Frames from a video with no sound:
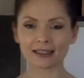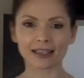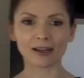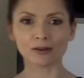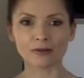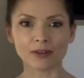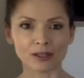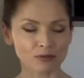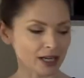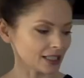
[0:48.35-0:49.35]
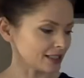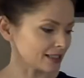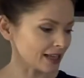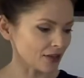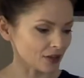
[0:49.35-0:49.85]
to get all of this ready
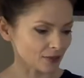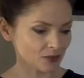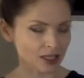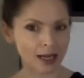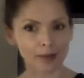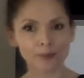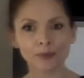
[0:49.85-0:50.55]
together today.